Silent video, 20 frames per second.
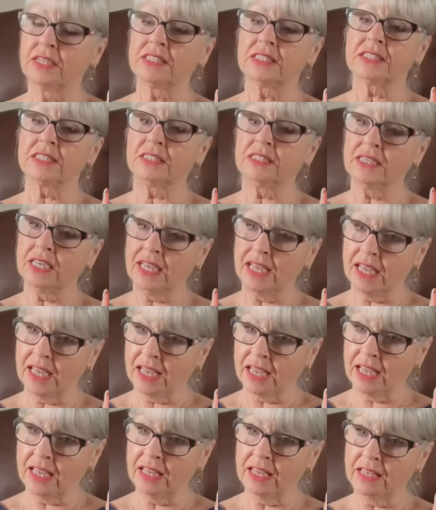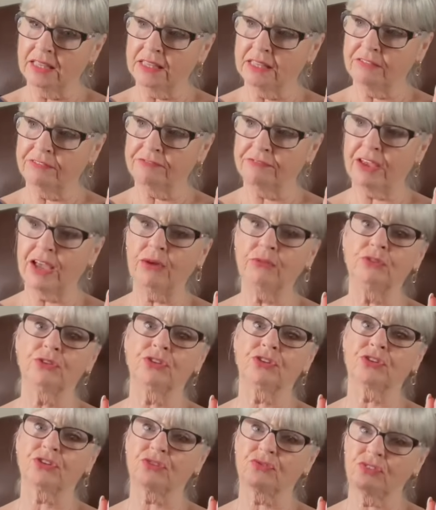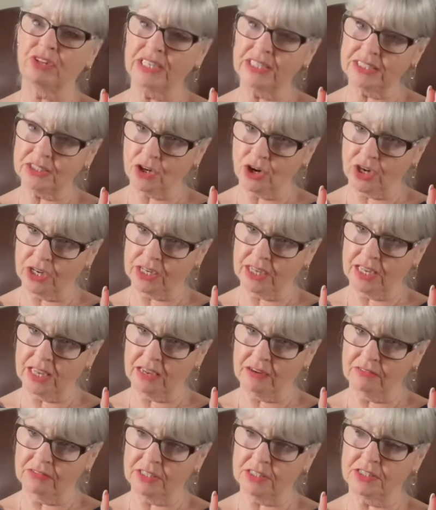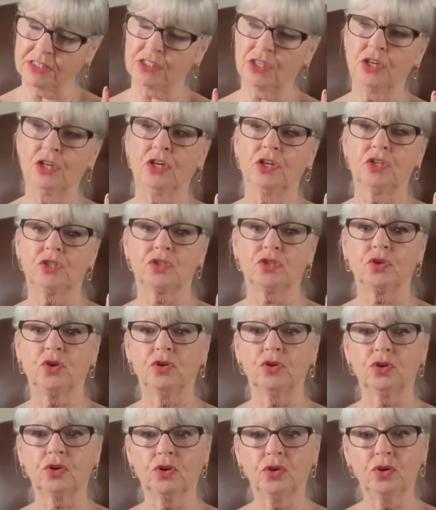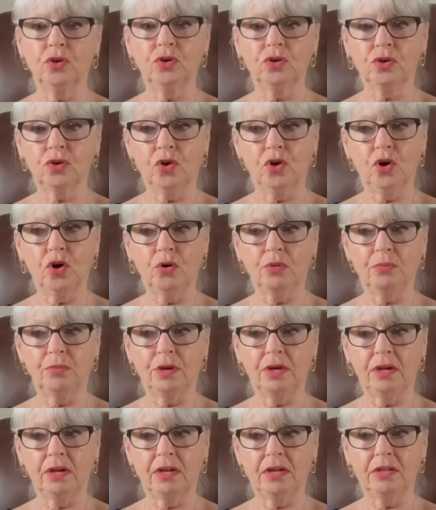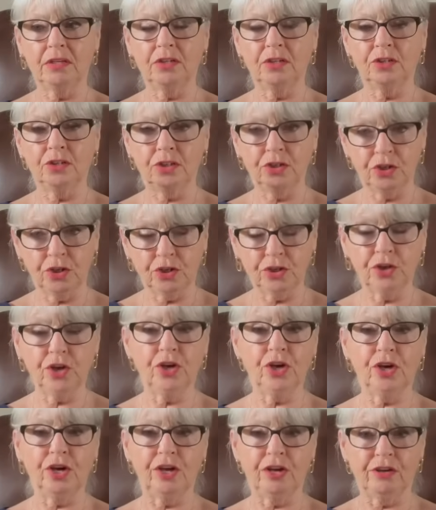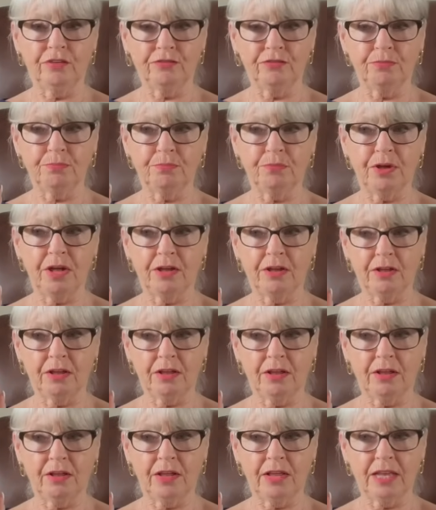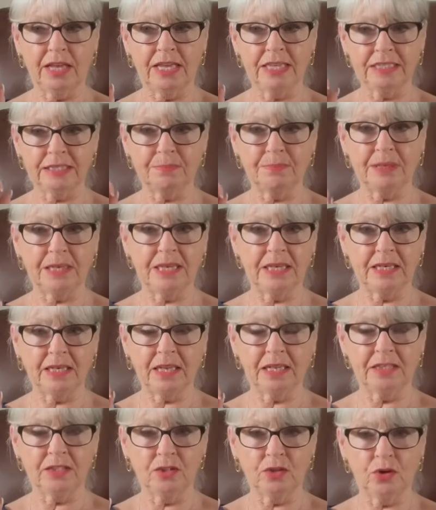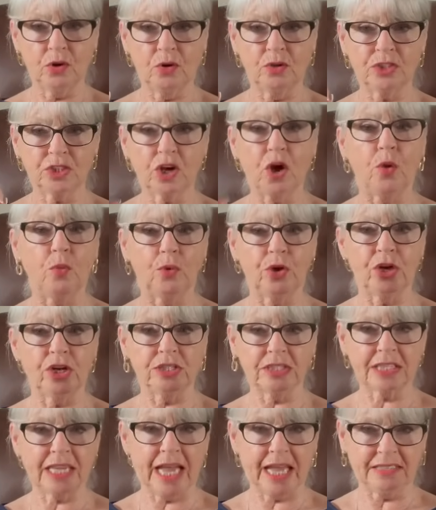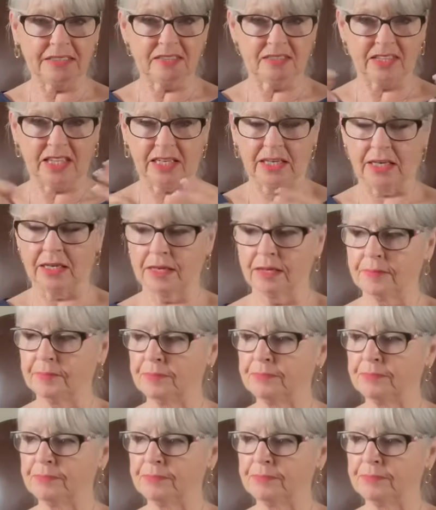Today, they found three dark areas. So the glaucoma, the nerve is being, you know, has got worse kind of thing.